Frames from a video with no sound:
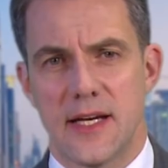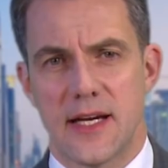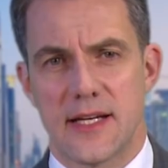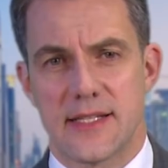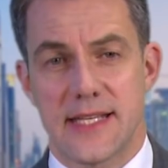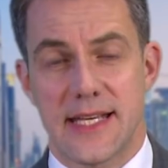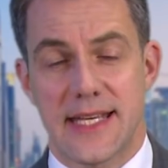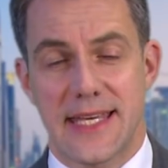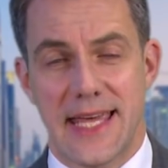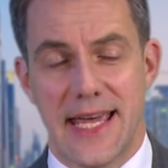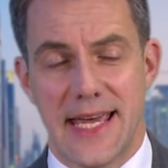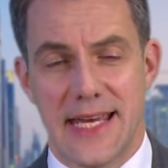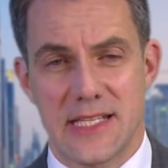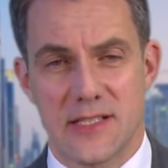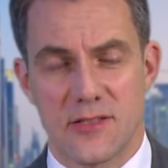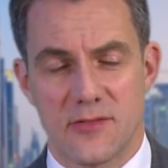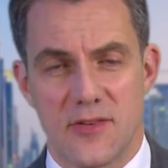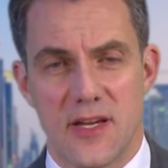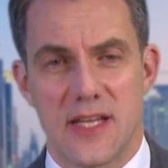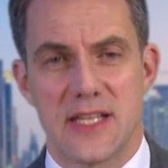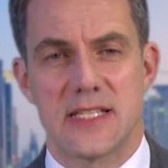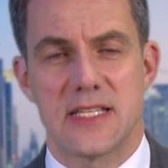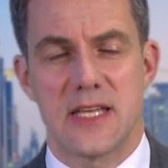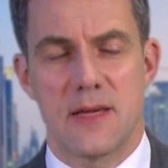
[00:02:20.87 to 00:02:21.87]
as a kind
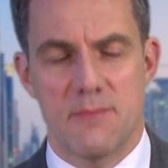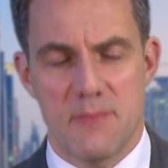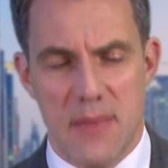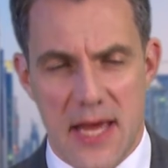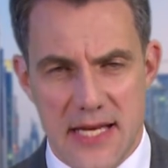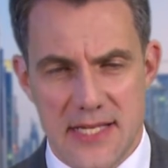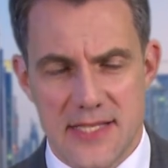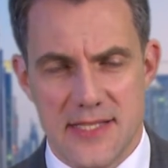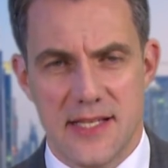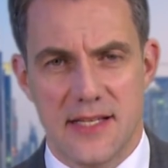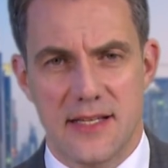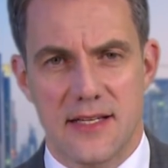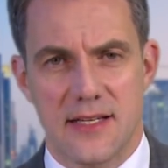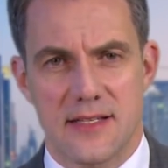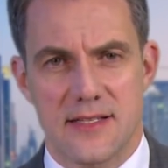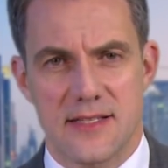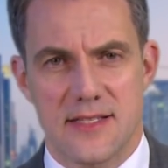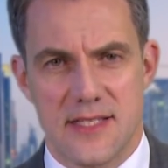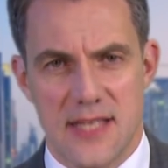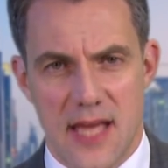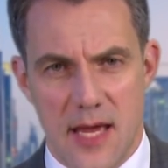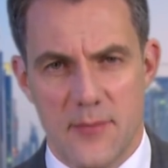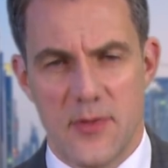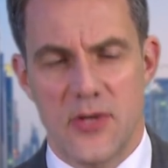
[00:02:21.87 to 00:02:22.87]
of domestic
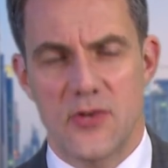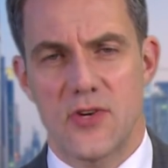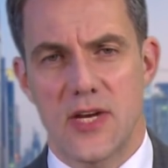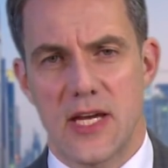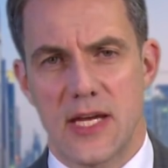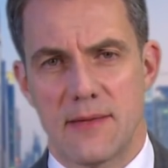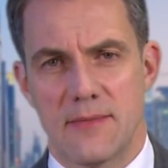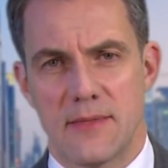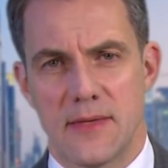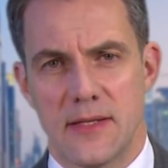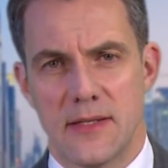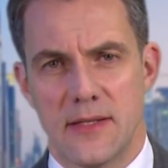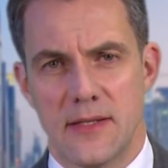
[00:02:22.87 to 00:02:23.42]
seminary.